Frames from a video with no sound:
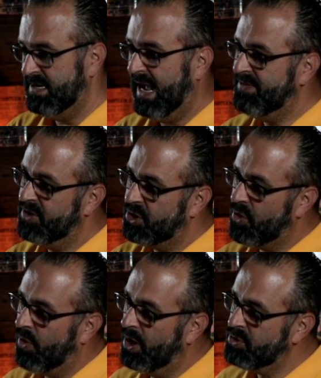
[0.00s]
and then
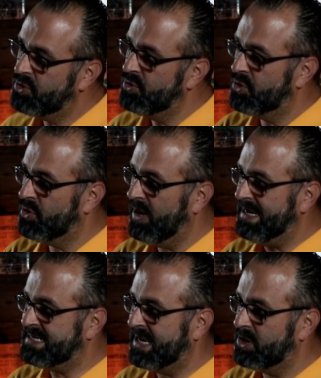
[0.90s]
go on Google
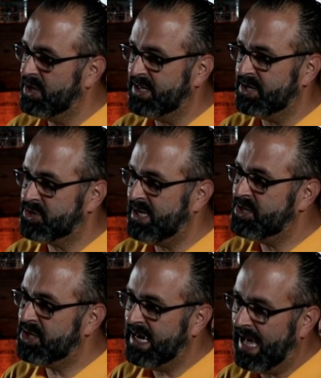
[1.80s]
and take a look at the
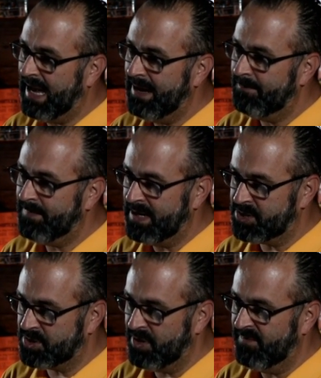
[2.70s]
CGI
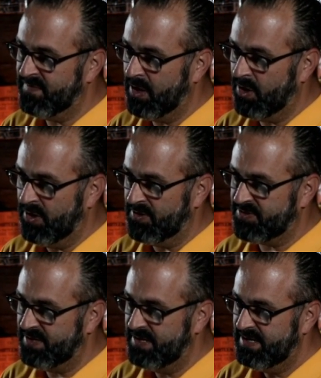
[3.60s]
picture of the
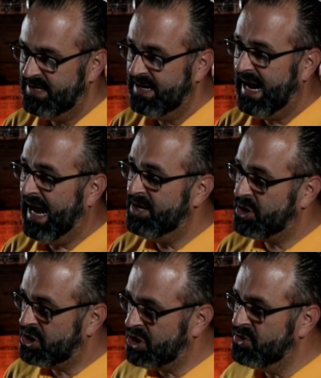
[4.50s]
earth. And
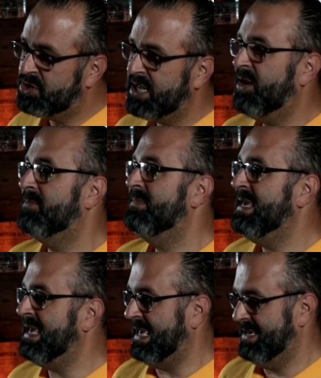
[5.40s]
you tell
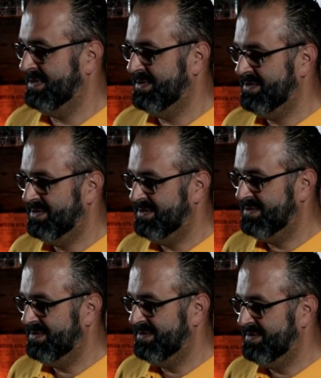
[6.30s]
me,
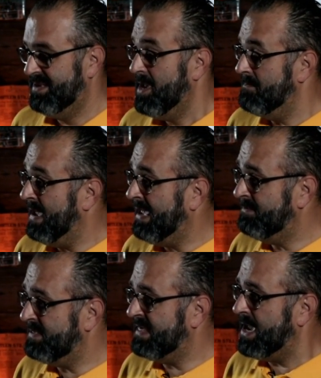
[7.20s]

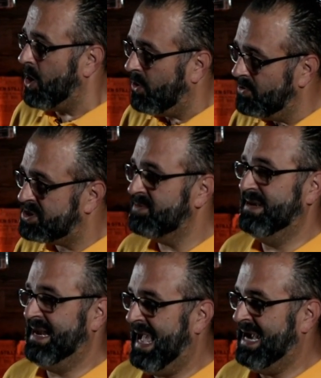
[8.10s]
maybe the
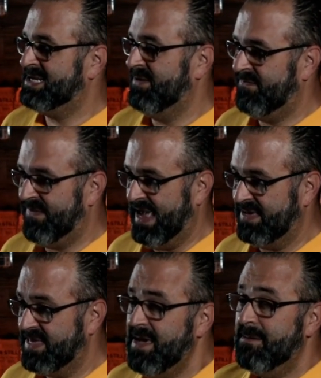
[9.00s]
ultimate act of
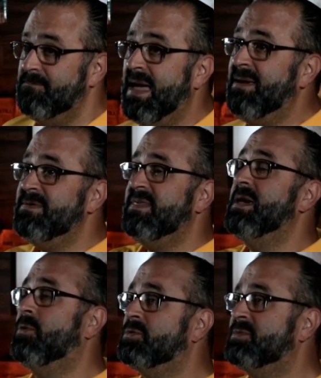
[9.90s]
faith, maybe the
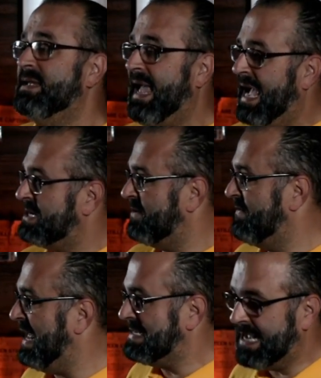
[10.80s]
ultimate act of
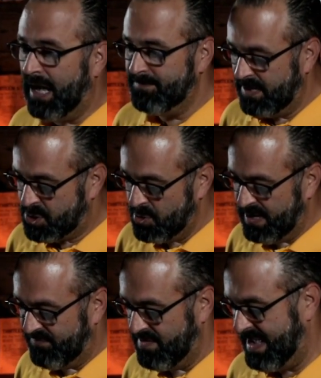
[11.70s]
let God be true and
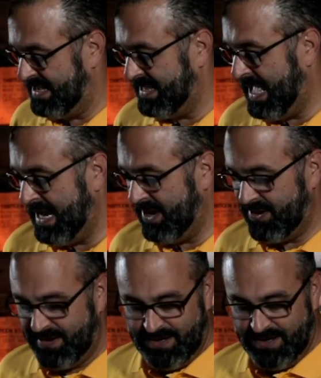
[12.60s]
every man a liar,